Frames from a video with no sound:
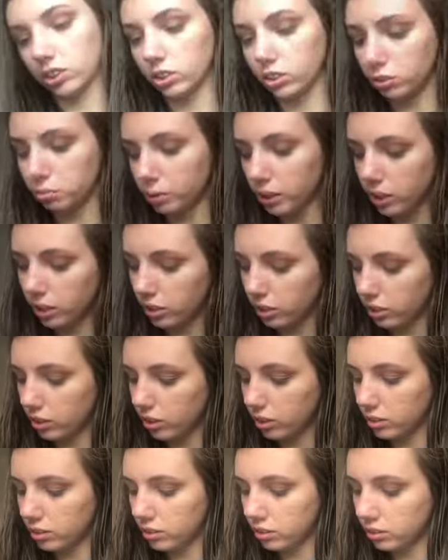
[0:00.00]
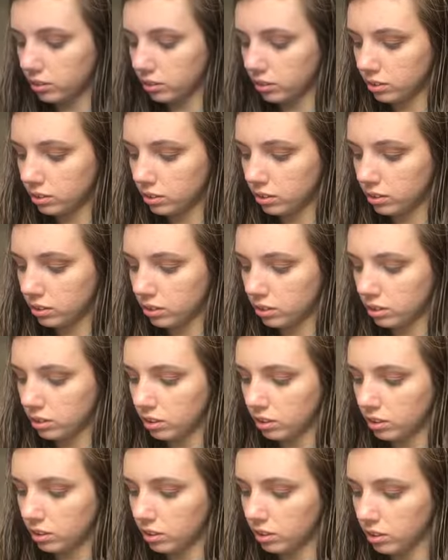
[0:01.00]
a little better,
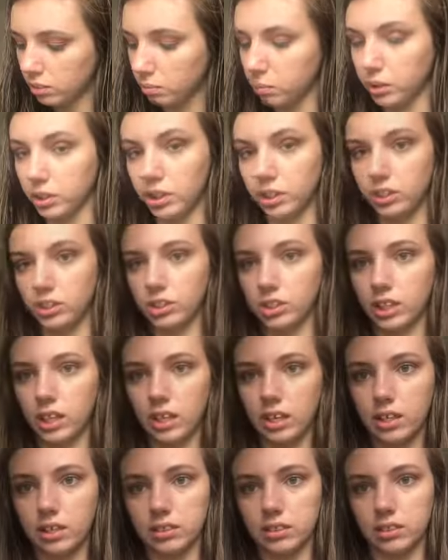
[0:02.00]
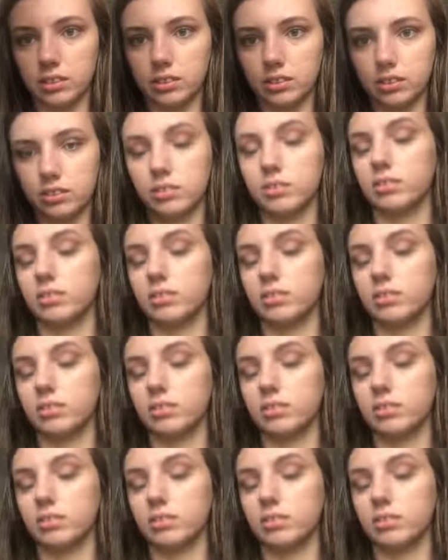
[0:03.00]
but they're just kind of